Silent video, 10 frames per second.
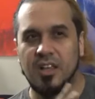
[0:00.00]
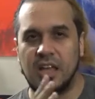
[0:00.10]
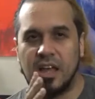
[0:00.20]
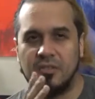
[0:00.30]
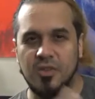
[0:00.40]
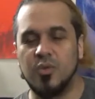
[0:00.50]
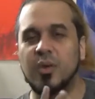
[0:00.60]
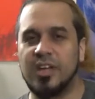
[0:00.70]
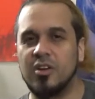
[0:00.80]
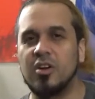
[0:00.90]
you
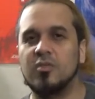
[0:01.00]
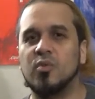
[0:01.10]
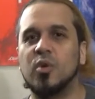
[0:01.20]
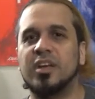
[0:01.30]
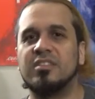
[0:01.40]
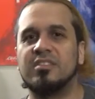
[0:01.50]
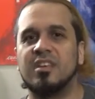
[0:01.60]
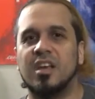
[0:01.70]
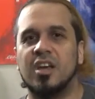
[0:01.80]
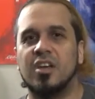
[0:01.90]
hear her voice,
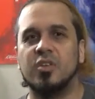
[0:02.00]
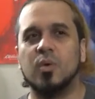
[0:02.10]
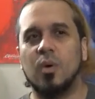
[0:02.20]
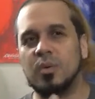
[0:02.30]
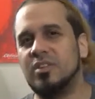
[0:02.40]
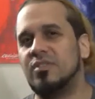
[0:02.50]
you only